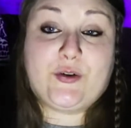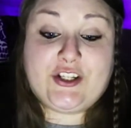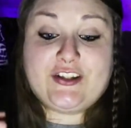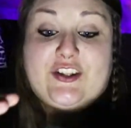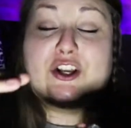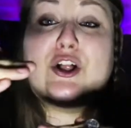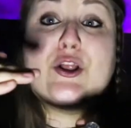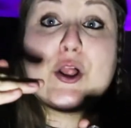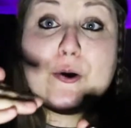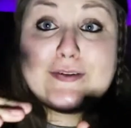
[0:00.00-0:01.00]
which is the
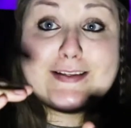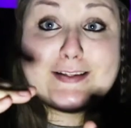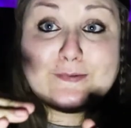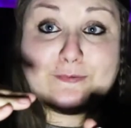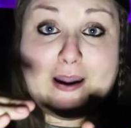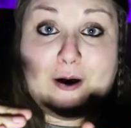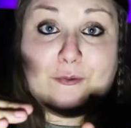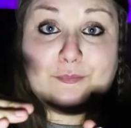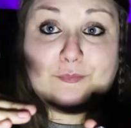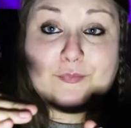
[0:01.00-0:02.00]
closest
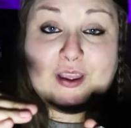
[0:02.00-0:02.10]
realm